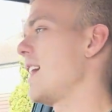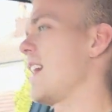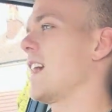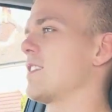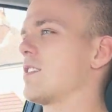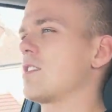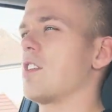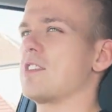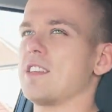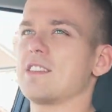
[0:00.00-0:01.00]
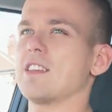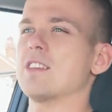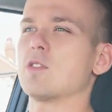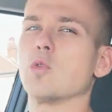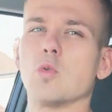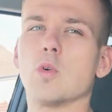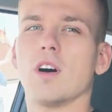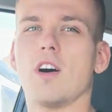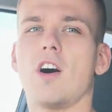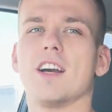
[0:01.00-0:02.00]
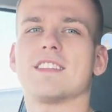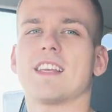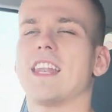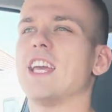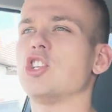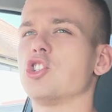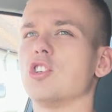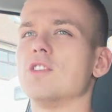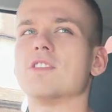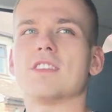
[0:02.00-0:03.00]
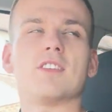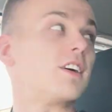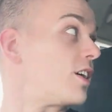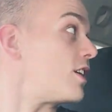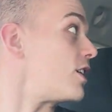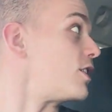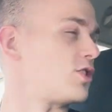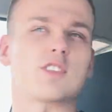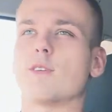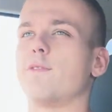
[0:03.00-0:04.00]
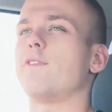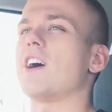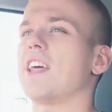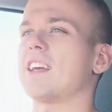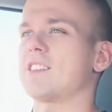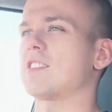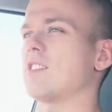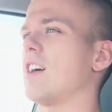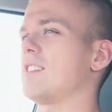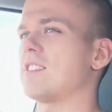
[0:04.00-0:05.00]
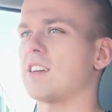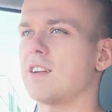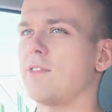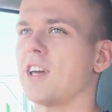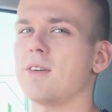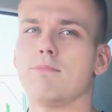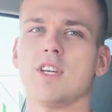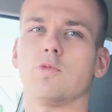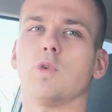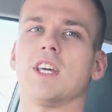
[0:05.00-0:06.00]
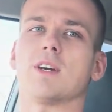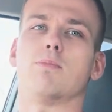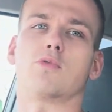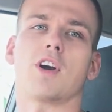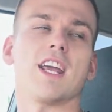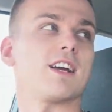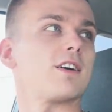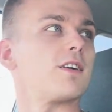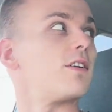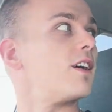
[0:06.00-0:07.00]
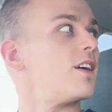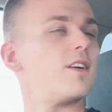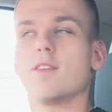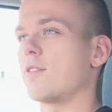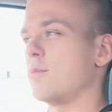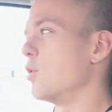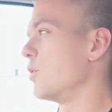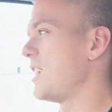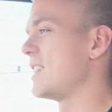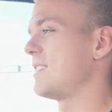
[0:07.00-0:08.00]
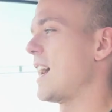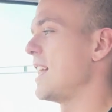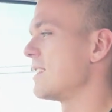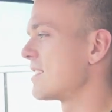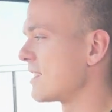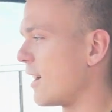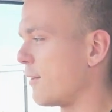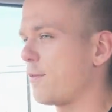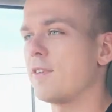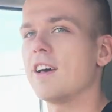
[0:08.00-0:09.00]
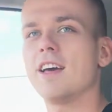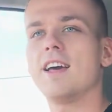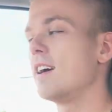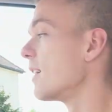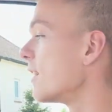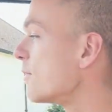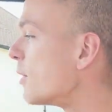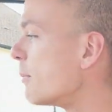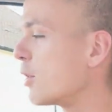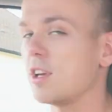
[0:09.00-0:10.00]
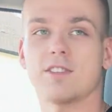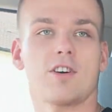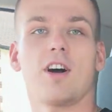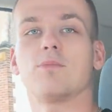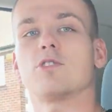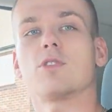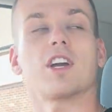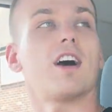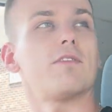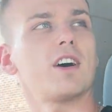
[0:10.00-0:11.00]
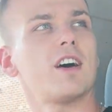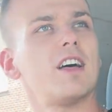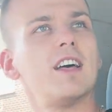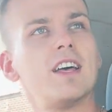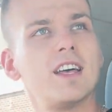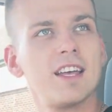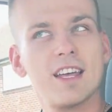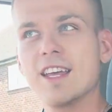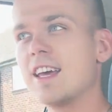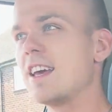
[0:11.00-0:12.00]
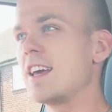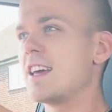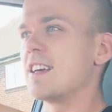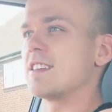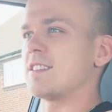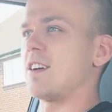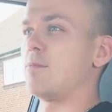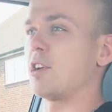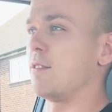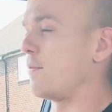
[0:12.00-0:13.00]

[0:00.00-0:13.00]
exercises. It's all isolations and just a fun exercise. It's kind of like a midweek break from all the intense stuff. Give my body time to recover. So I'm looking